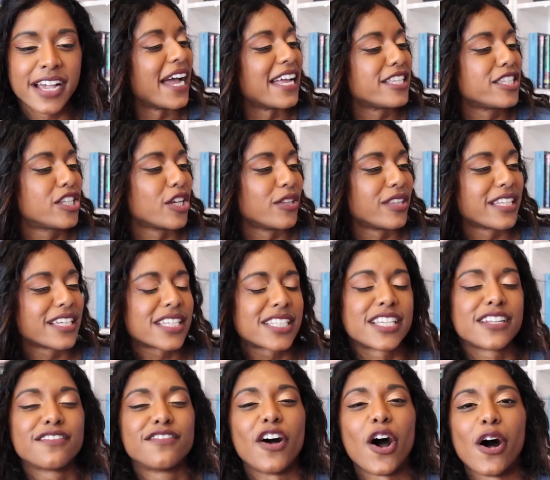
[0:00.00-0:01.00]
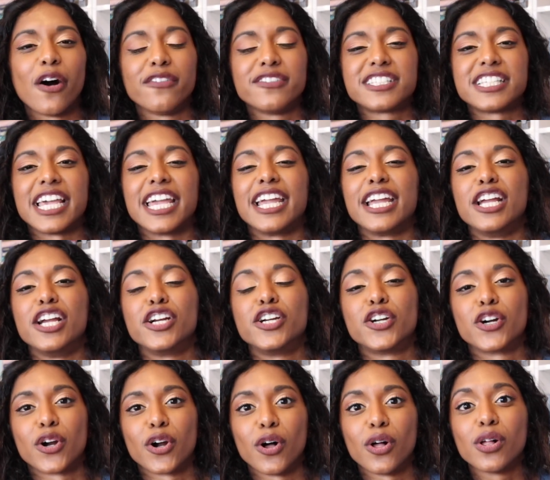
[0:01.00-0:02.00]
And so this involves a
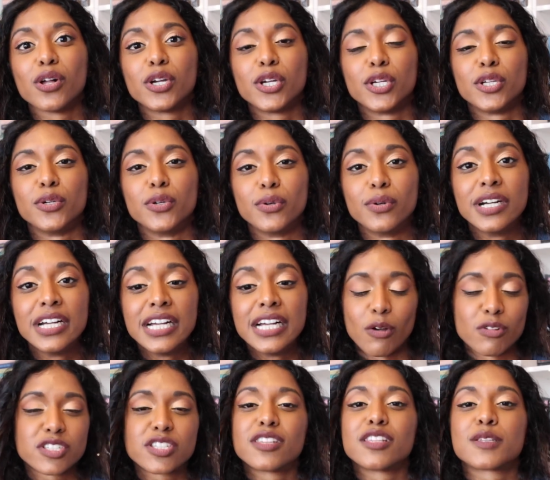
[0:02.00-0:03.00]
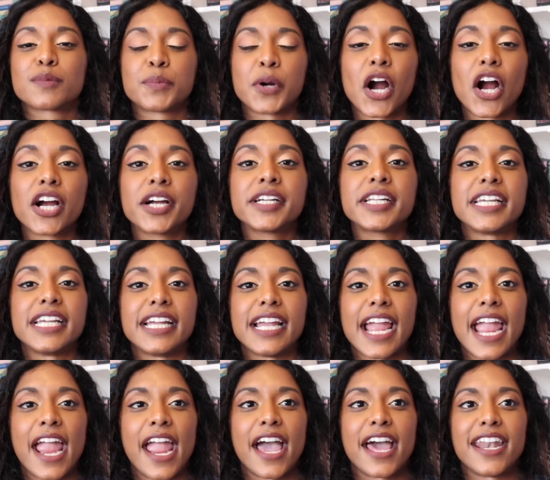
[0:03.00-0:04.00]
girl who goes to this party
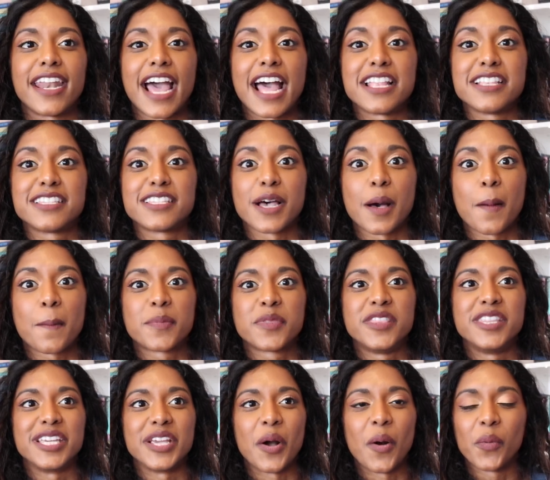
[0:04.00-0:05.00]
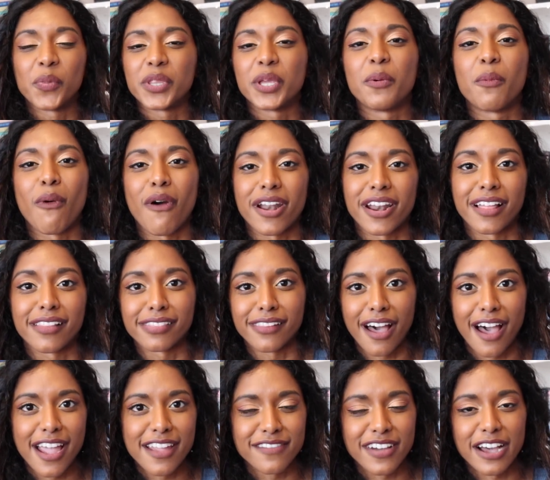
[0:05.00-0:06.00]
and ends up the only one
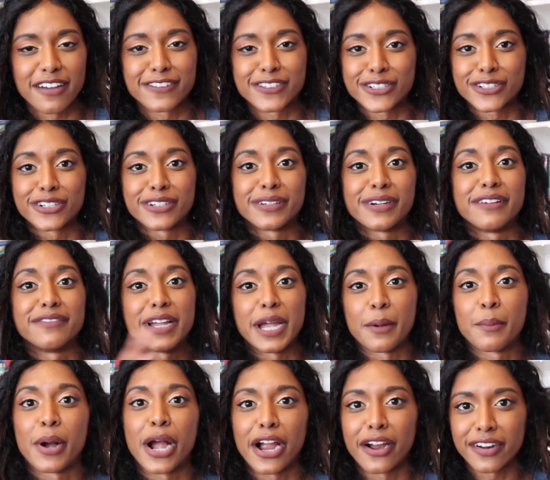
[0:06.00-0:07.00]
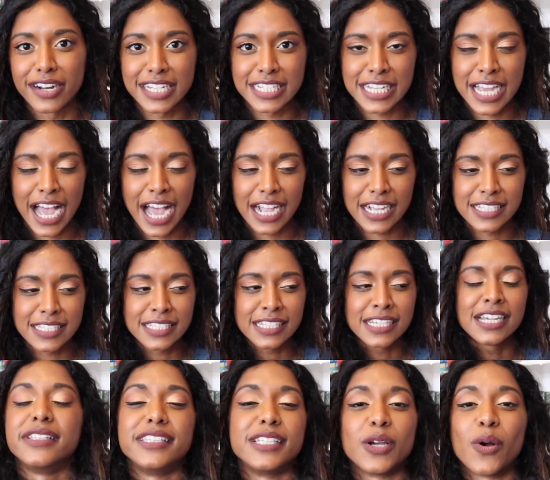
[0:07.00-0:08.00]
alive after a vampire attacks
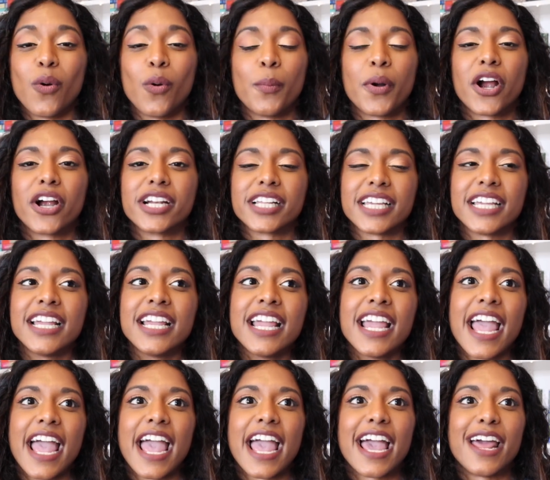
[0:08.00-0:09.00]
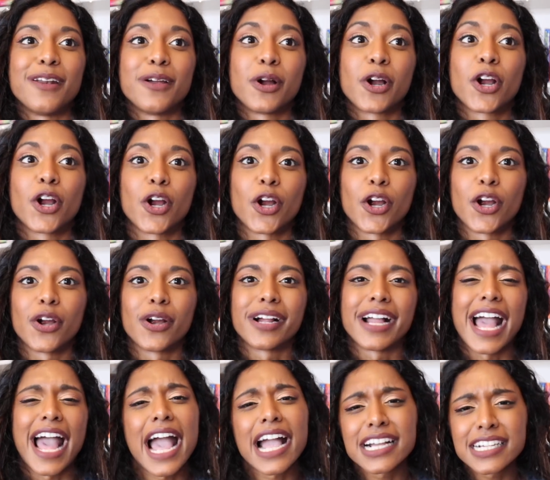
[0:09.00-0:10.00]
the whole party, and her
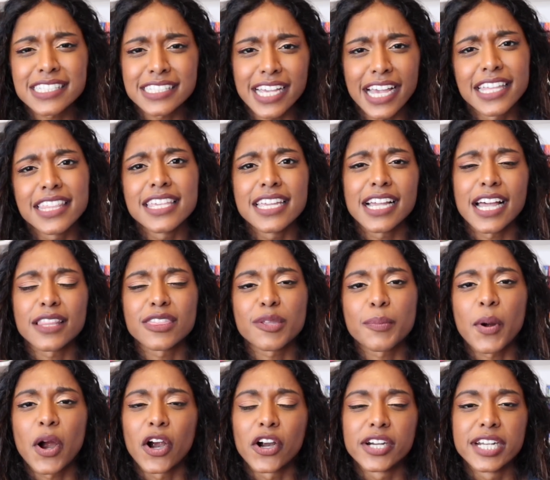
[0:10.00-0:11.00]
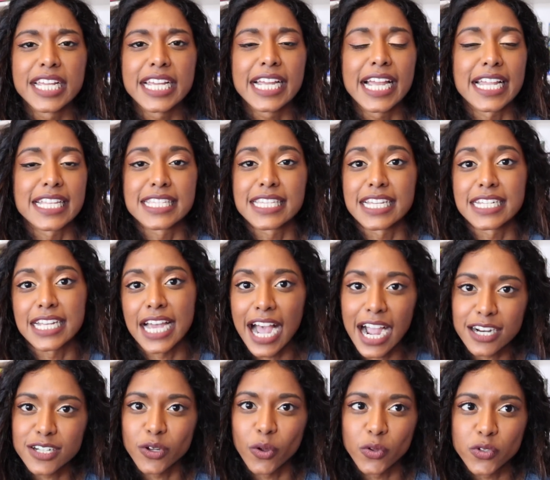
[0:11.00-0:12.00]
ex, I think, at the party gets
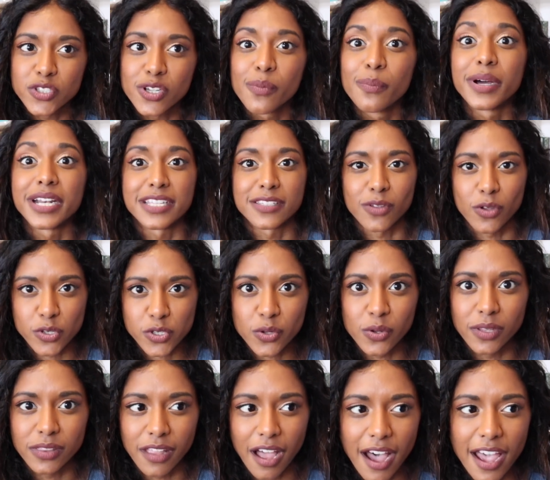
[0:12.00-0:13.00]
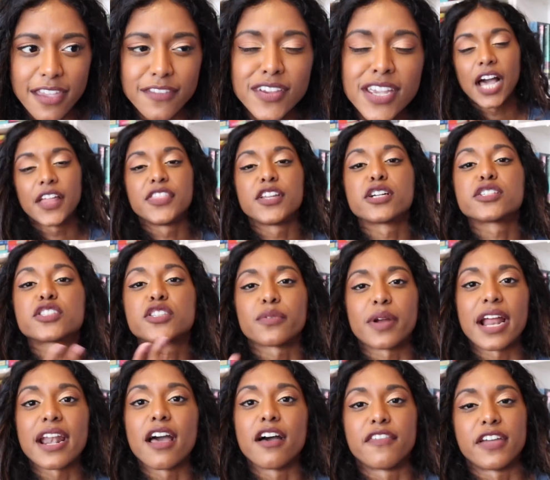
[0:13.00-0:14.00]
attacked also, but is also alive, and there's
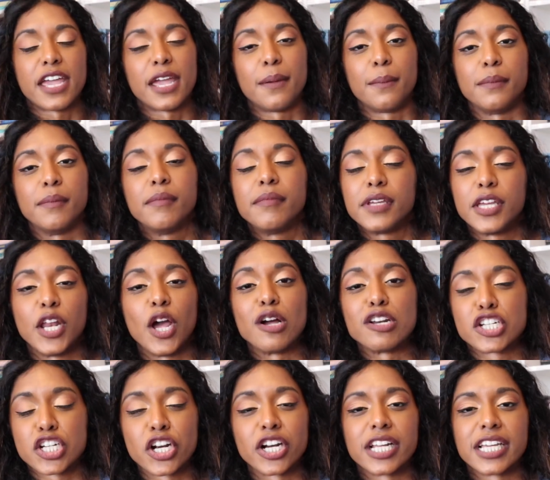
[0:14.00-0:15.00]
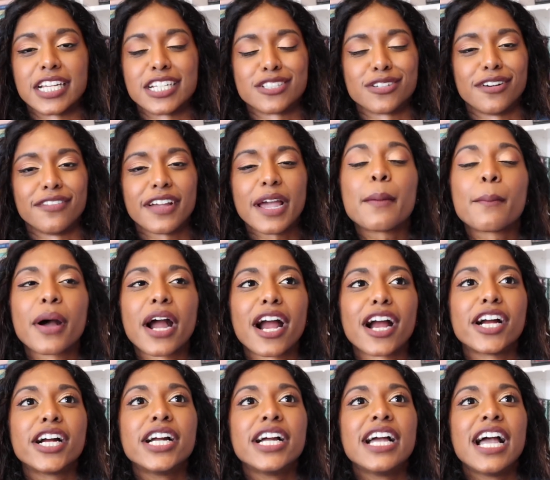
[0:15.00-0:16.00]
threat of him, you know, turning into a
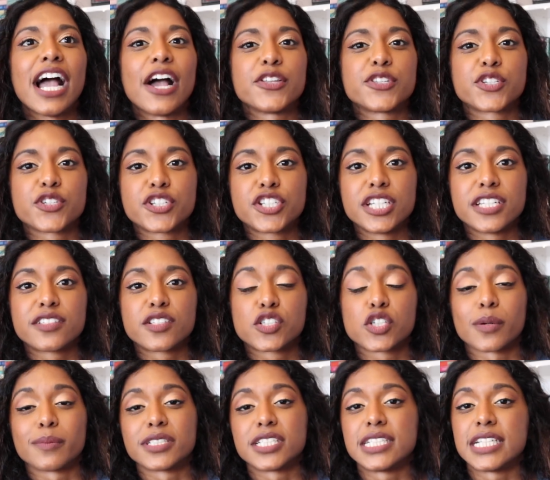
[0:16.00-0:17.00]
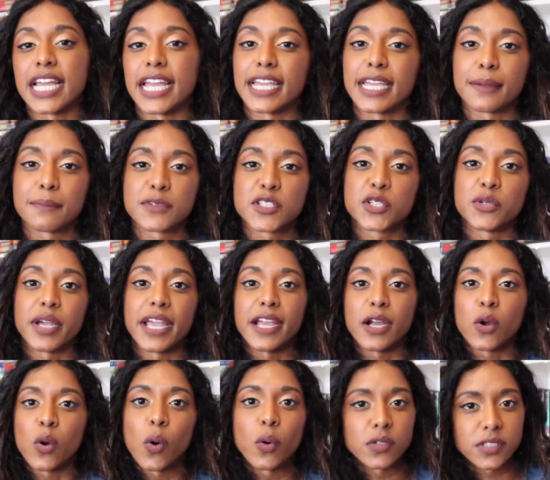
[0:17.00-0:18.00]
vampire, and so she's determined to take him to a
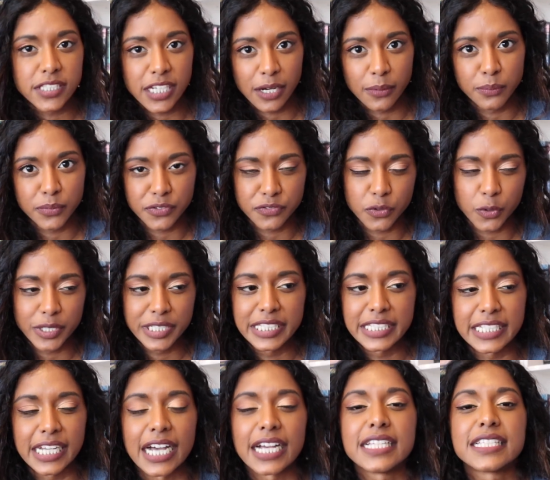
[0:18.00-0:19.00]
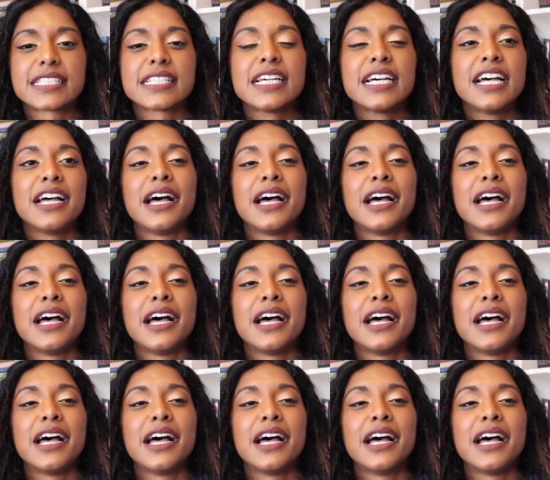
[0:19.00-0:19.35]
cold town before he does.